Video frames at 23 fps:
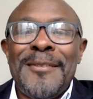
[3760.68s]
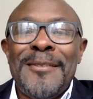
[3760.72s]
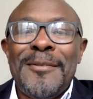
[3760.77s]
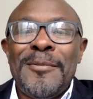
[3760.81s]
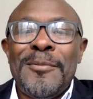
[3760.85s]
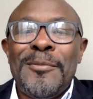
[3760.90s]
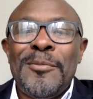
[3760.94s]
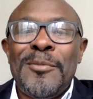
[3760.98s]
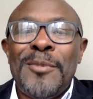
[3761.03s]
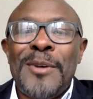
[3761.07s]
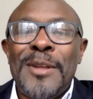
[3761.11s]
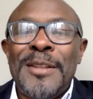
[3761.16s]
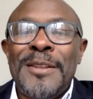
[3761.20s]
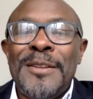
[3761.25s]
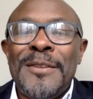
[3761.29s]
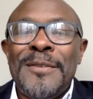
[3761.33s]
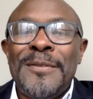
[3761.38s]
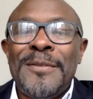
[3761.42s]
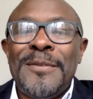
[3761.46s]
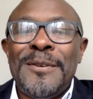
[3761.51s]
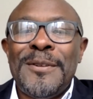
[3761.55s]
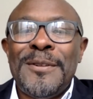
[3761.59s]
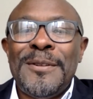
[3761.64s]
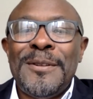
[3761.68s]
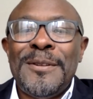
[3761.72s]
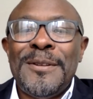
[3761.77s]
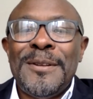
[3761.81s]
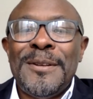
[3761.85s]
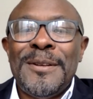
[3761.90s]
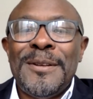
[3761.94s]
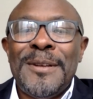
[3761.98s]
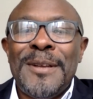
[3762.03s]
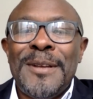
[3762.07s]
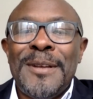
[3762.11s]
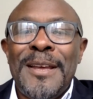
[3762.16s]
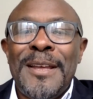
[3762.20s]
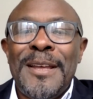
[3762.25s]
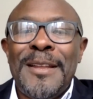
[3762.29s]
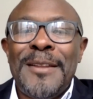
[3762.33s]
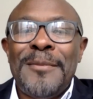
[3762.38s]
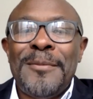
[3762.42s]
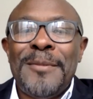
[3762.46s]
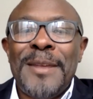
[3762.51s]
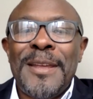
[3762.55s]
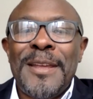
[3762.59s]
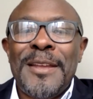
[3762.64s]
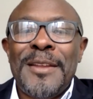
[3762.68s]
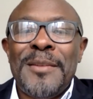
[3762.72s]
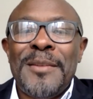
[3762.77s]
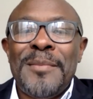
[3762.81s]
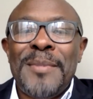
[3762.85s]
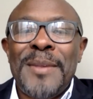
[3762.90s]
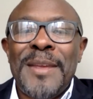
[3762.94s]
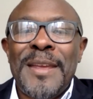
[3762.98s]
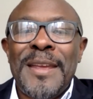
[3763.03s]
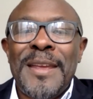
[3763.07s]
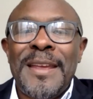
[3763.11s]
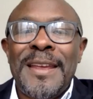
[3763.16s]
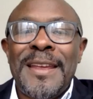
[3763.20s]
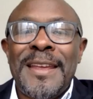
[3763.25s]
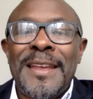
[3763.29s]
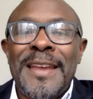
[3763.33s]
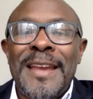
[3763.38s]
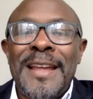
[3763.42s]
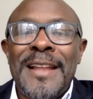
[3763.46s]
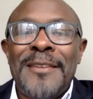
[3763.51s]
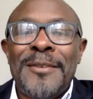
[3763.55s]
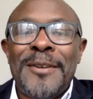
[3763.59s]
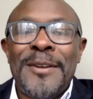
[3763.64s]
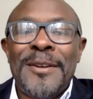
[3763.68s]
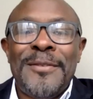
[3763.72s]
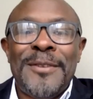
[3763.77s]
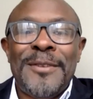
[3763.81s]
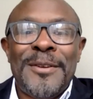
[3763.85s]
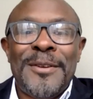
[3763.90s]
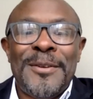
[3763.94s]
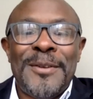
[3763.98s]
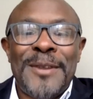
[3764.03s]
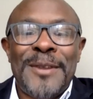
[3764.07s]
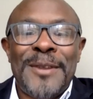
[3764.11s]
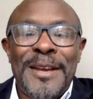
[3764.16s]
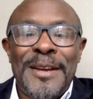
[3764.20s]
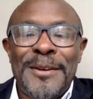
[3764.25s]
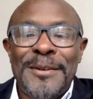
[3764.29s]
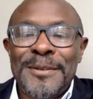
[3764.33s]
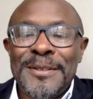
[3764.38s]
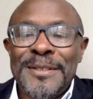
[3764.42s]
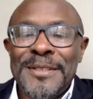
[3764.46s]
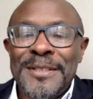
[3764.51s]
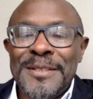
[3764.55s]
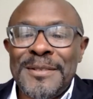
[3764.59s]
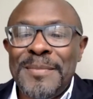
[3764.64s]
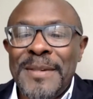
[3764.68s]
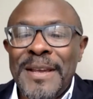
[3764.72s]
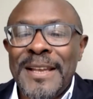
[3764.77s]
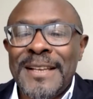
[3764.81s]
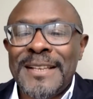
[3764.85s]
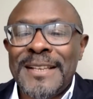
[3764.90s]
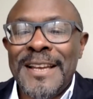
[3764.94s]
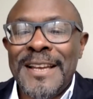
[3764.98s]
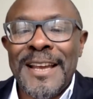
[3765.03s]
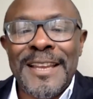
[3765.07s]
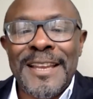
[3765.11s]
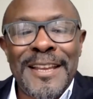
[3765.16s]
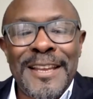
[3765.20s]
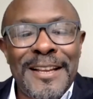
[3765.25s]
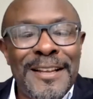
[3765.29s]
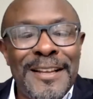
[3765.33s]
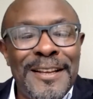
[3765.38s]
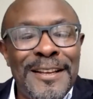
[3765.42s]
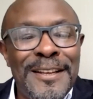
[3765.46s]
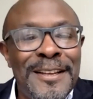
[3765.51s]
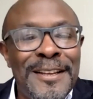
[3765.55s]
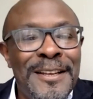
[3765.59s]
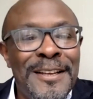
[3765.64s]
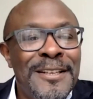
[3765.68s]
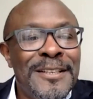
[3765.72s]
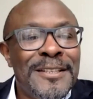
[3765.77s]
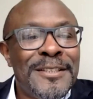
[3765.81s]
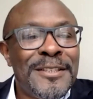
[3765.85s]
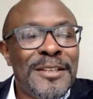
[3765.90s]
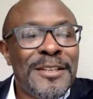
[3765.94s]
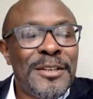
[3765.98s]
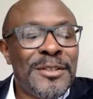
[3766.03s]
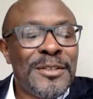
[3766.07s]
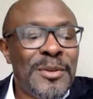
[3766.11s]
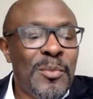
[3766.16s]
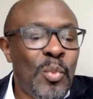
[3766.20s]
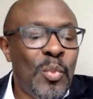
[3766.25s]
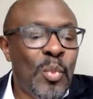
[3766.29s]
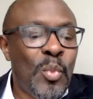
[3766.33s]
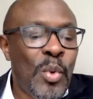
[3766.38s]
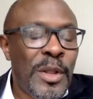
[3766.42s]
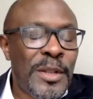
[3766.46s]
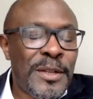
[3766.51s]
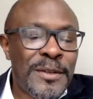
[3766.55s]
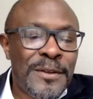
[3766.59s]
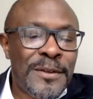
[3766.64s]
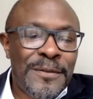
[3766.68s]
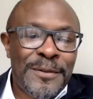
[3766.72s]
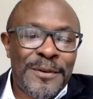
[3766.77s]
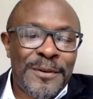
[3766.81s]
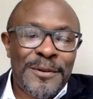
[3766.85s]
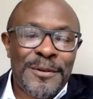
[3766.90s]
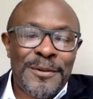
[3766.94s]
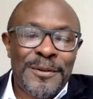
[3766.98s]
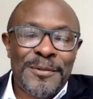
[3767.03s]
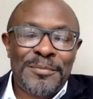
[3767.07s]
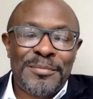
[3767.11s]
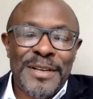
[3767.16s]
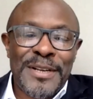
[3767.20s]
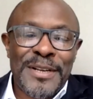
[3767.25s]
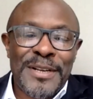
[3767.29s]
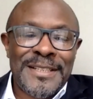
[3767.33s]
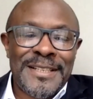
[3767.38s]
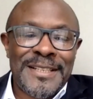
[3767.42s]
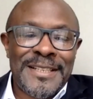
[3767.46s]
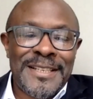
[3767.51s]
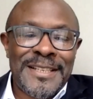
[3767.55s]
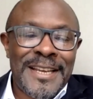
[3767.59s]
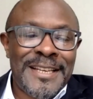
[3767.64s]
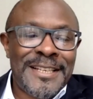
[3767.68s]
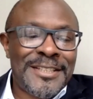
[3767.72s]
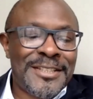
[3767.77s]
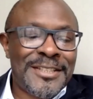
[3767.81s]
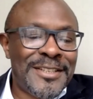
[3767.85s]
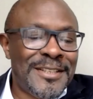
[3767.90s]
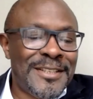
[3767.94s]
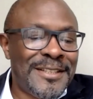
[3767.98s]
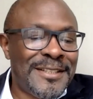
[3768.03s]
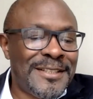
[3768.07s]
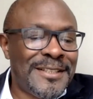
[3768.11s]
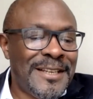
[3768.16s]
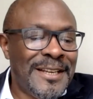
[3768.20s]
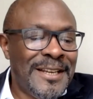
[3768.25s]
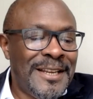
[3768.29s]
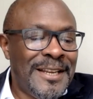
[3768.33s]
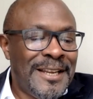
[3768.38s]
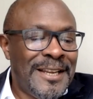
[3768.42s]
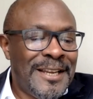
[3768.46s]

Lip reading: Wonderful. And are we going to be in gallery view now? Spectacular. So some wonderful presentations.